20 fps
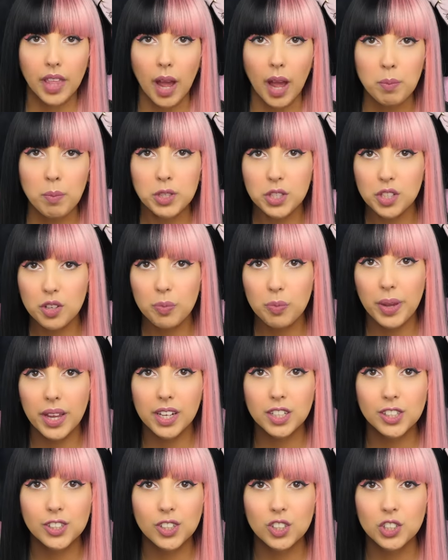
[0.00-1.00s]
That must have
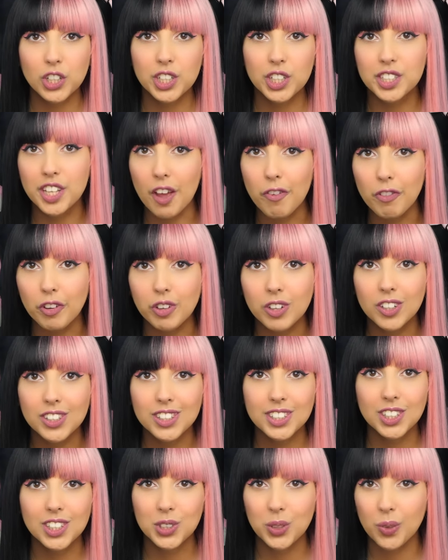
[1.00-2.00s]
been such a
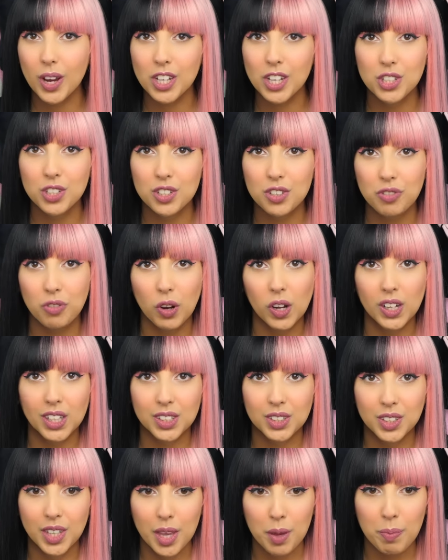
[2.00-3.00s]
difficult situation to fall
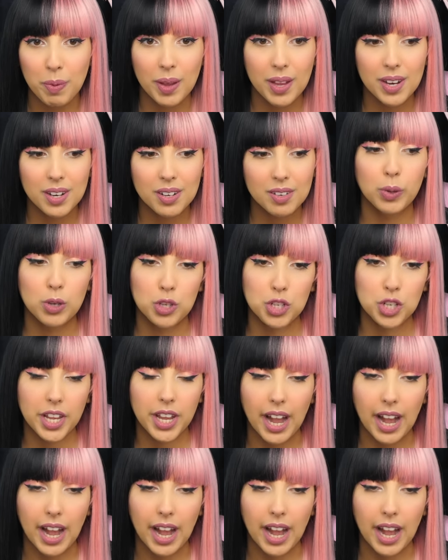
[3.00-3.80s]
asleep in, but she